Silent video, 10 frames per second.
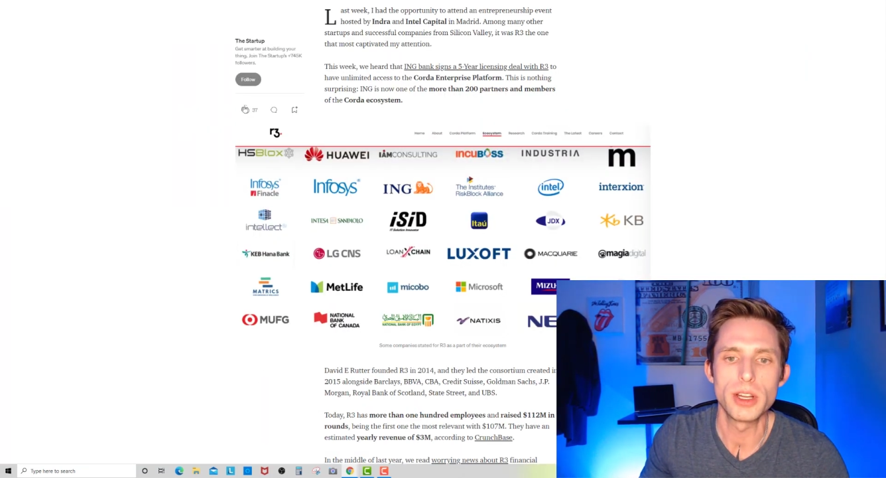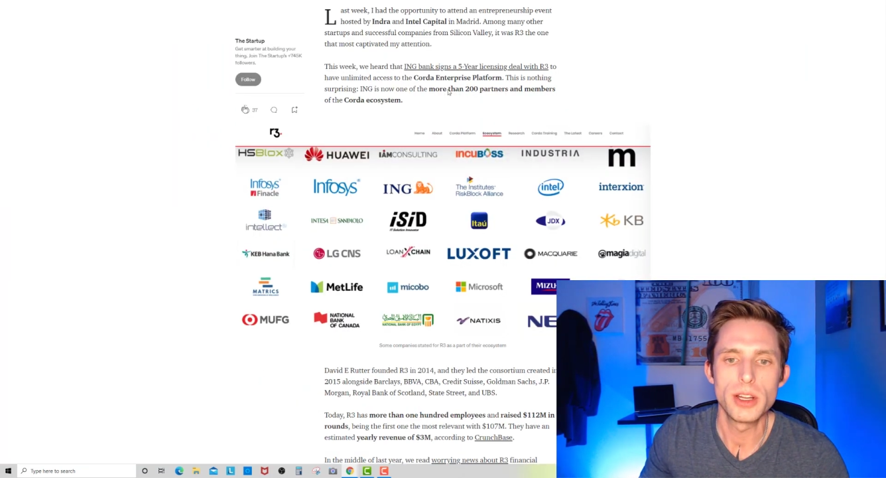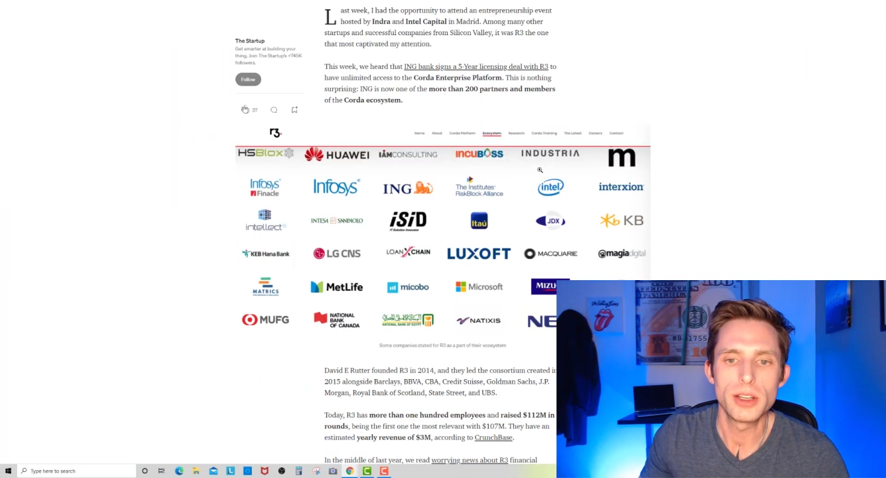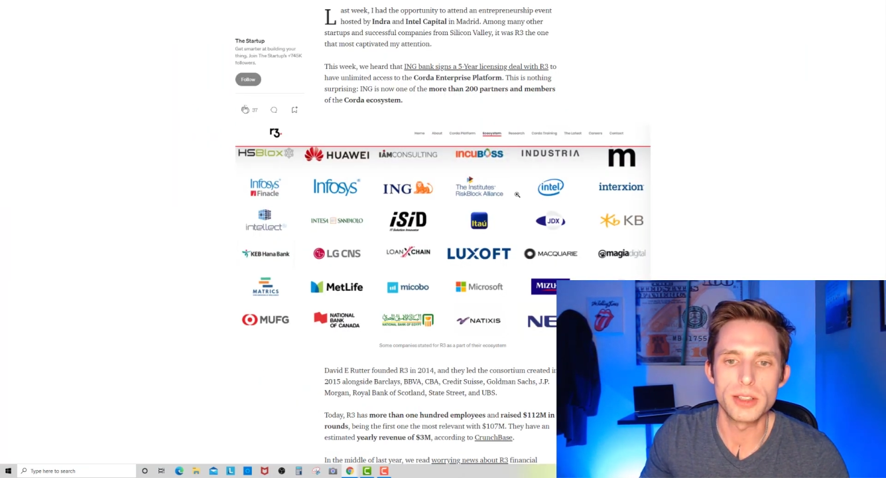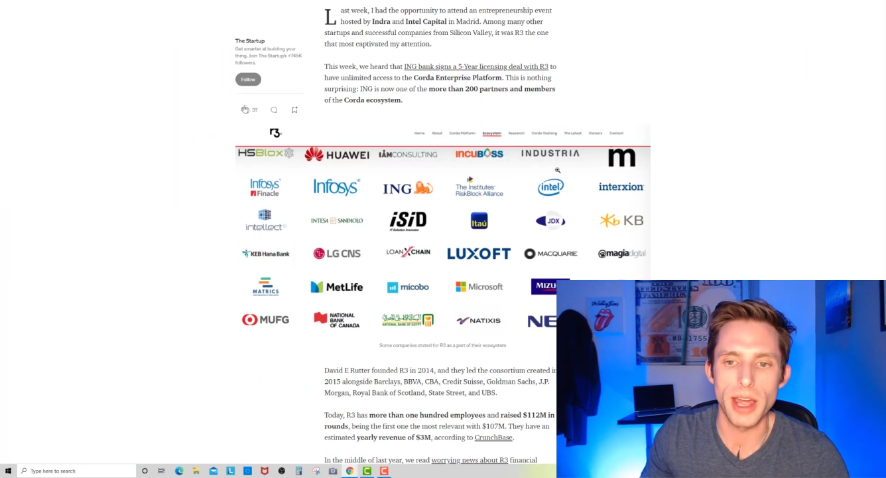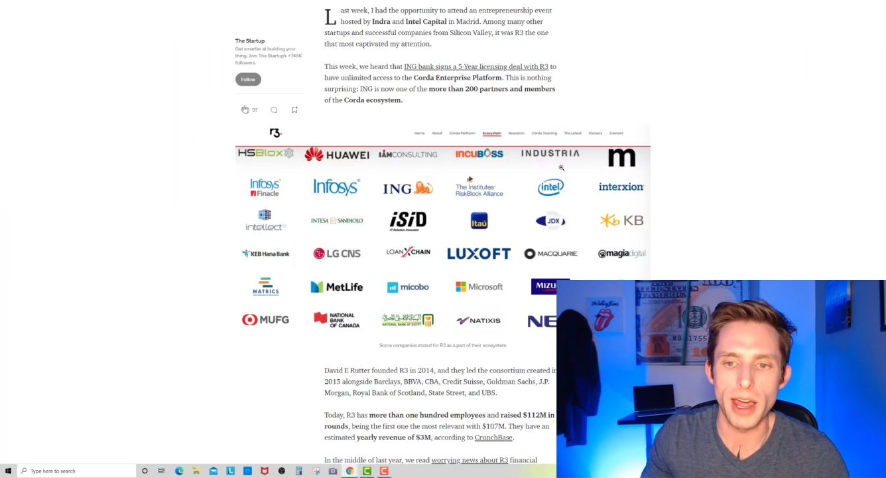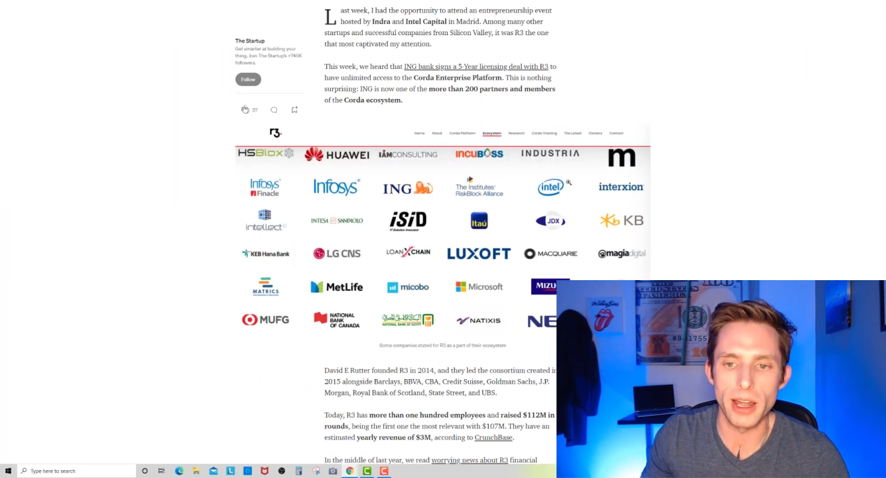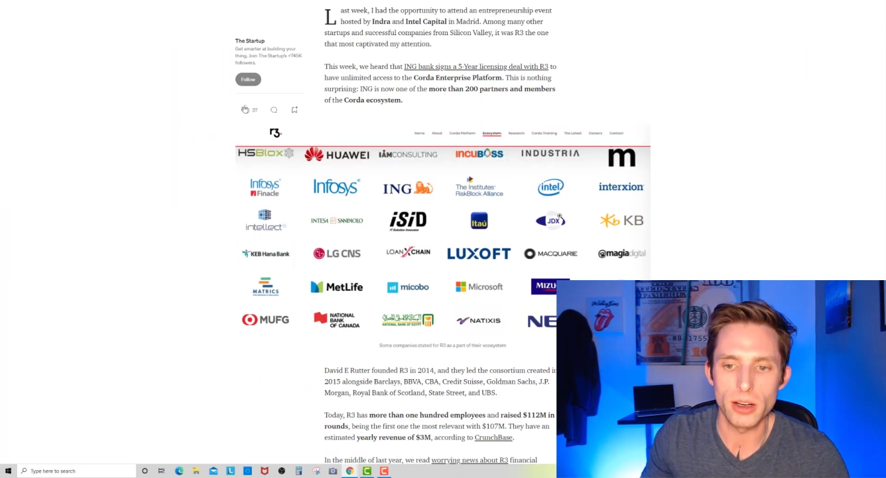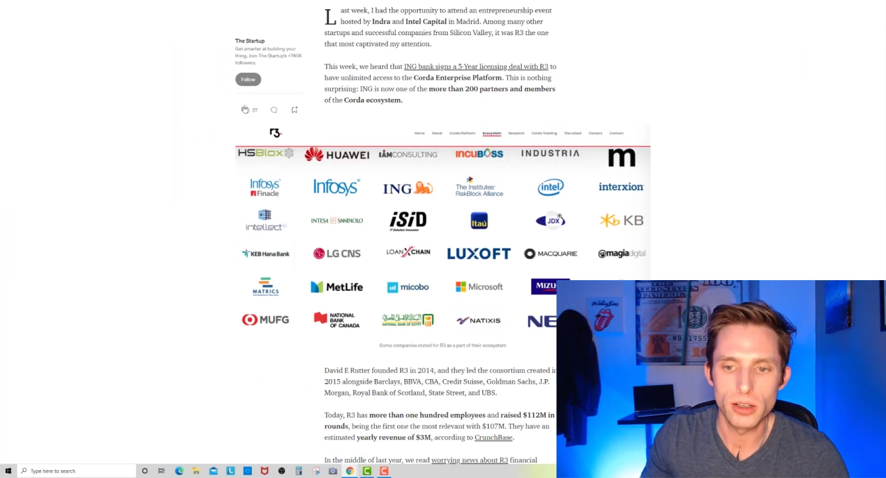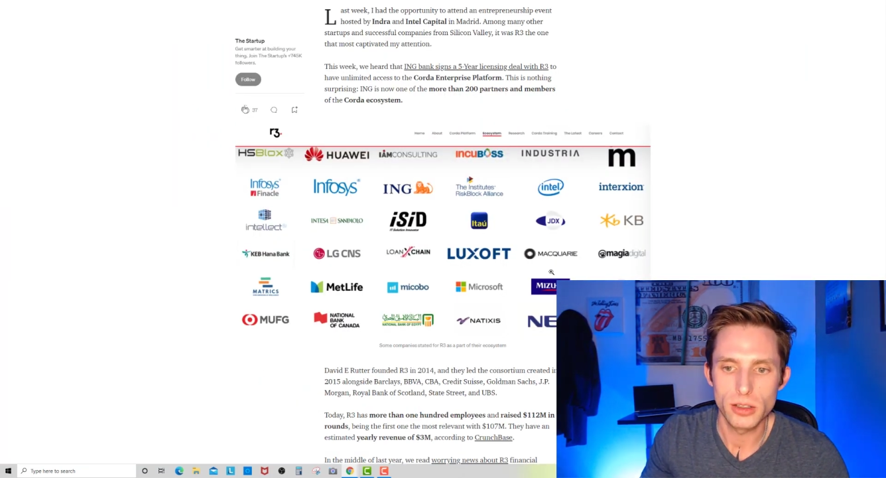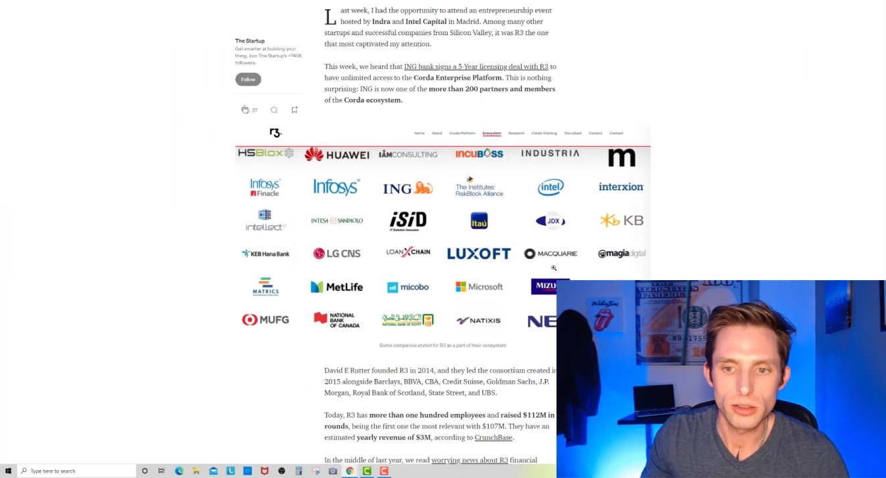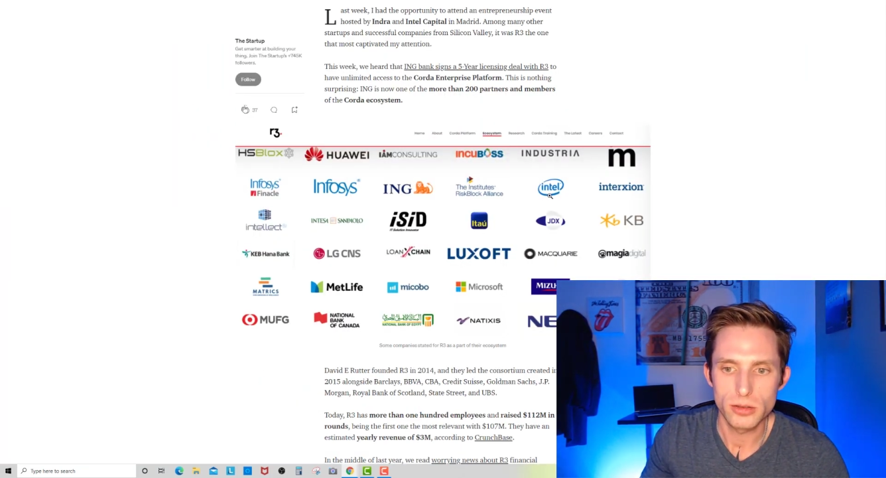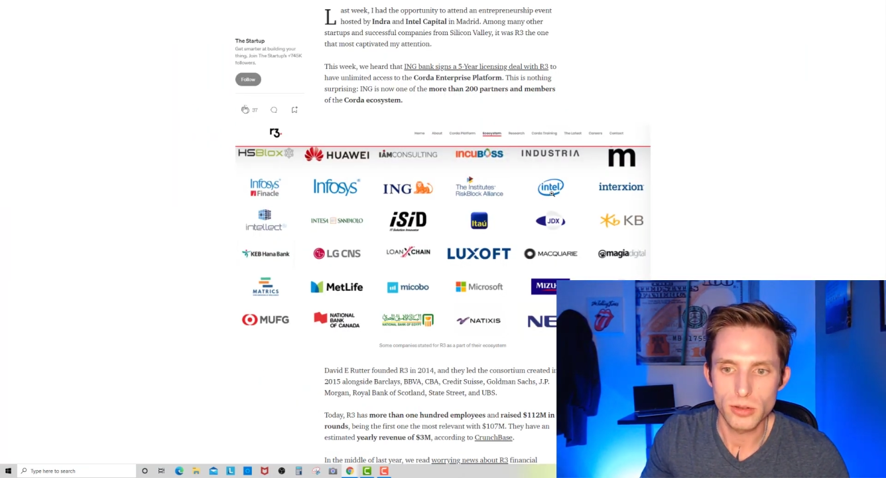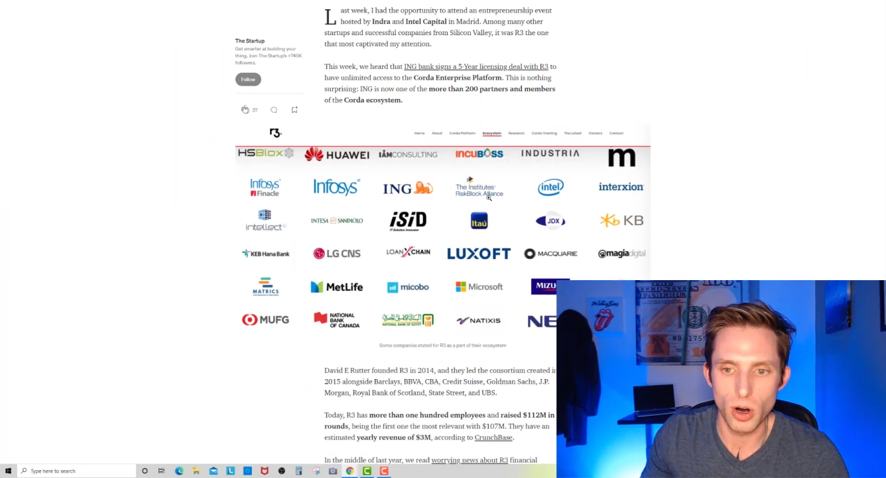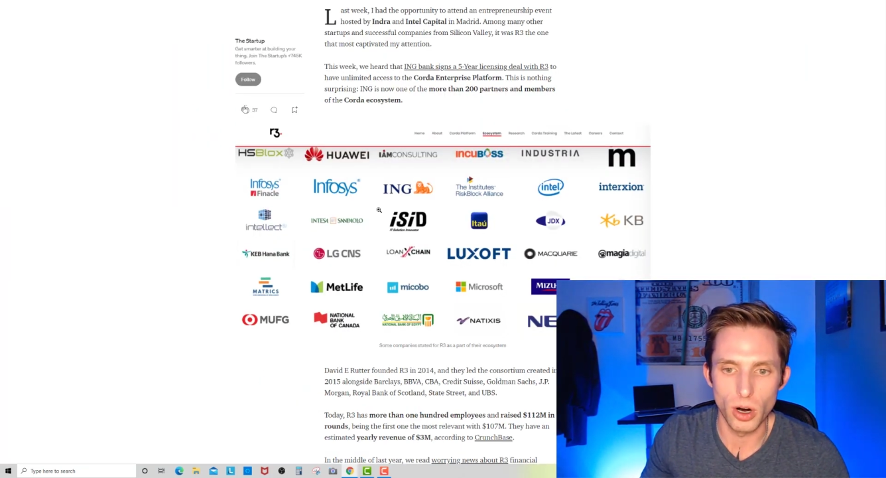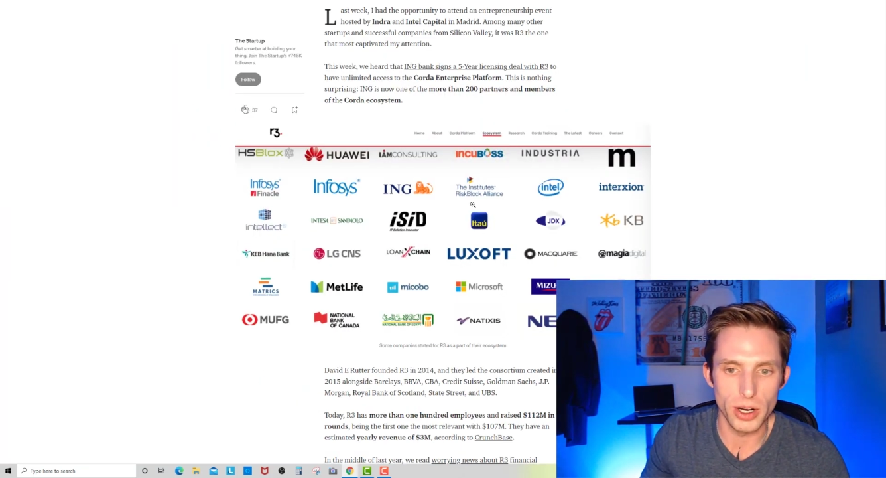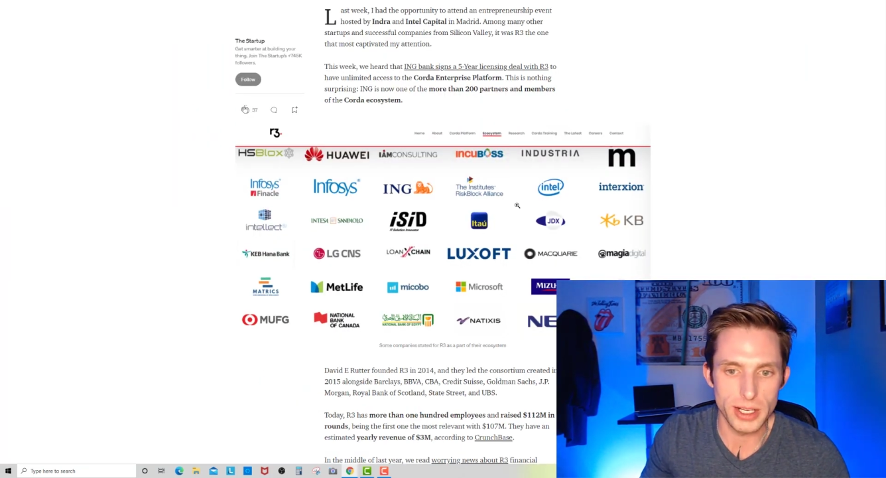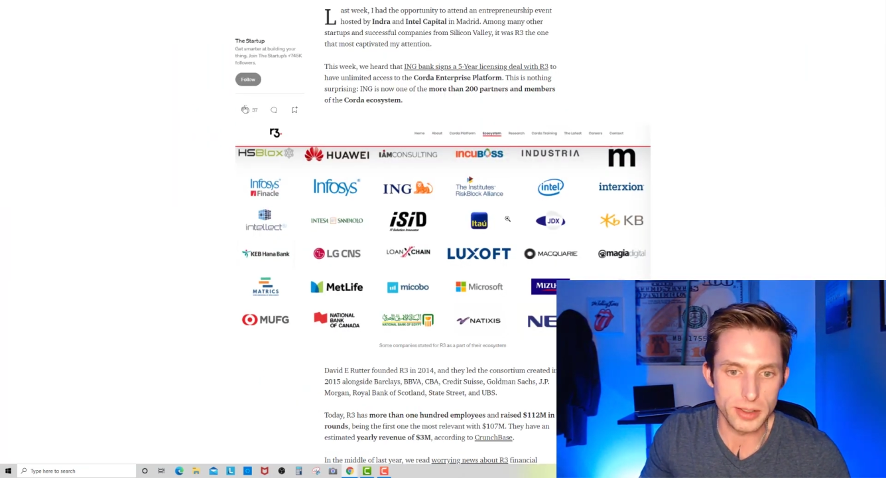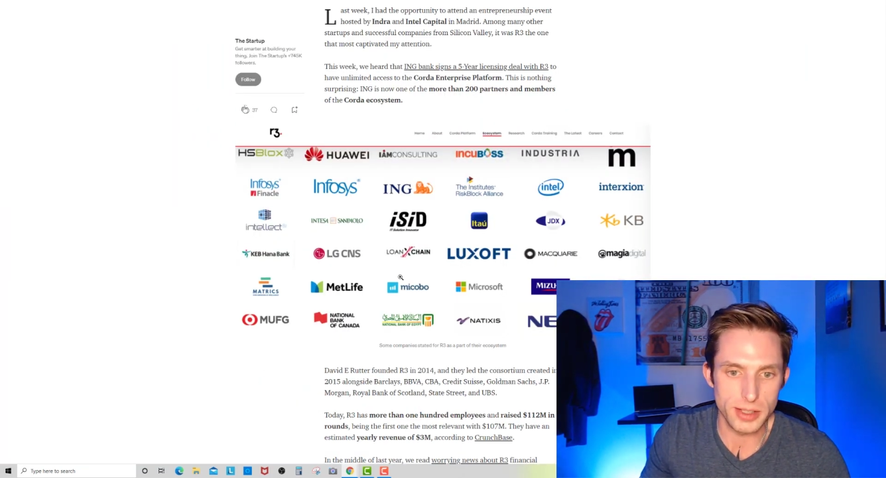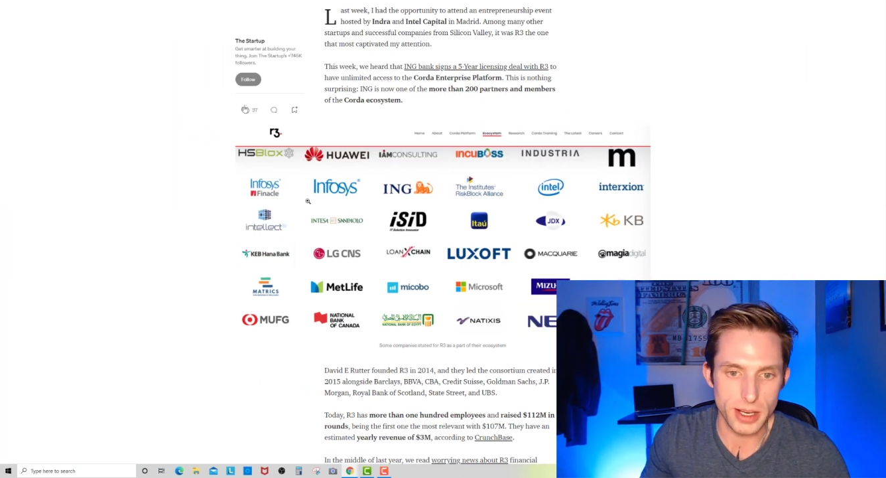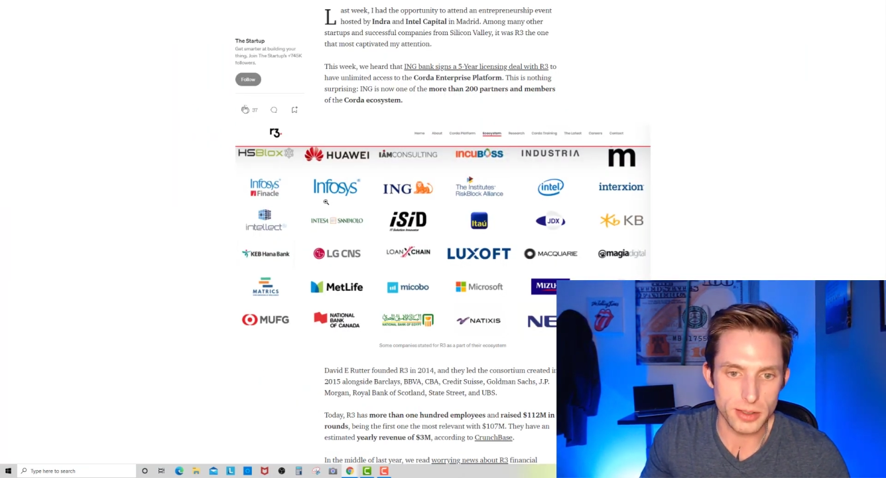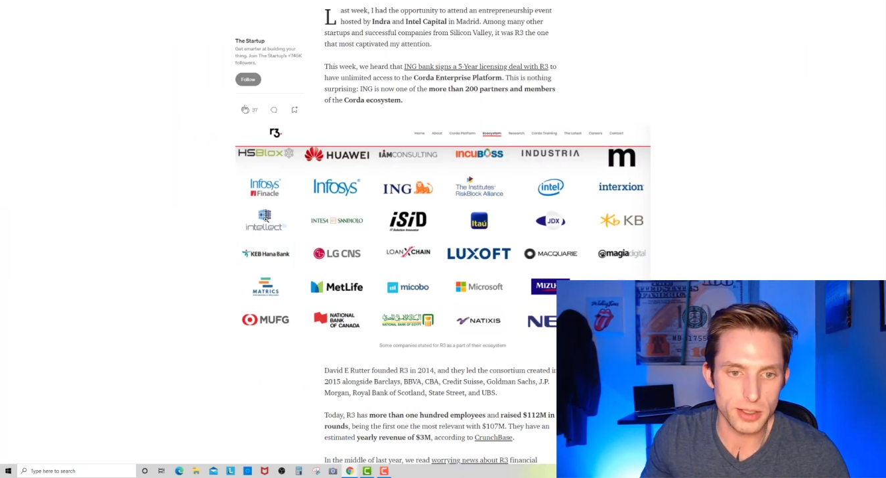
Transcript: that exist.